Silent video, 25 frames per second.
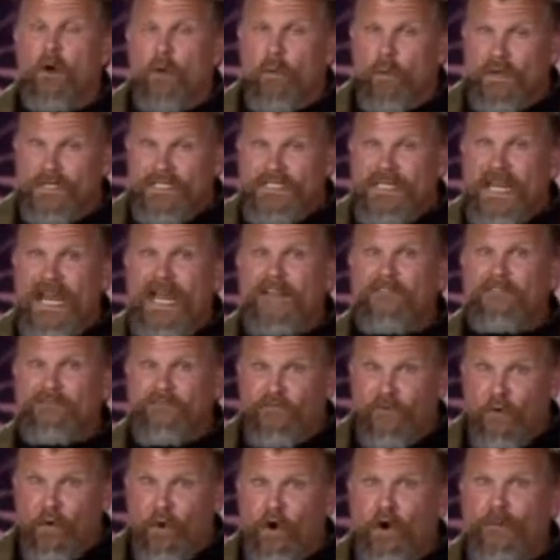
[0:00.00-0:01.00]
Was that
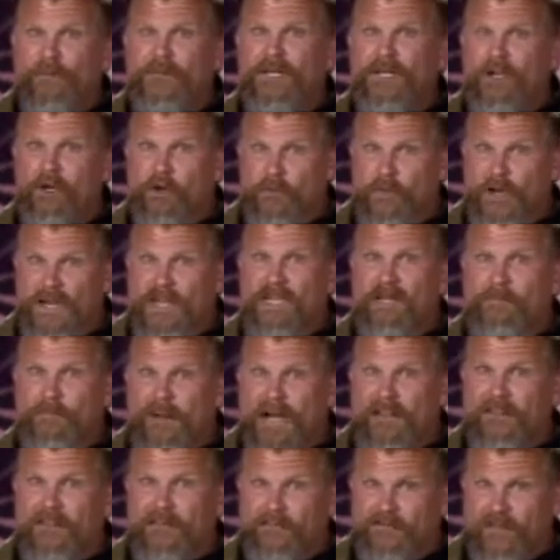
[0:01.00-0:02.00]
formed and created
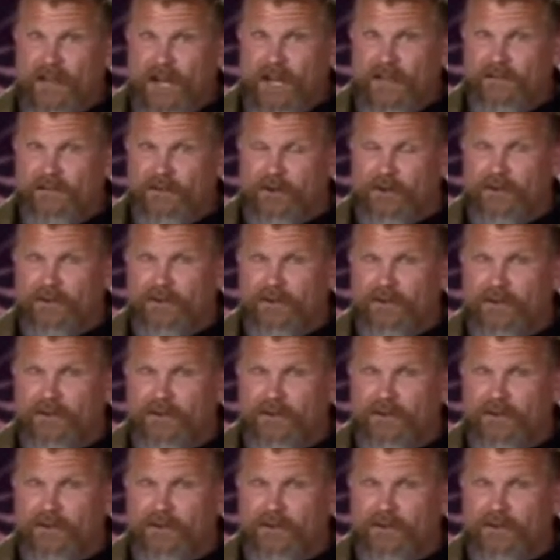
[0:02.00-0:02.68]
by the Father?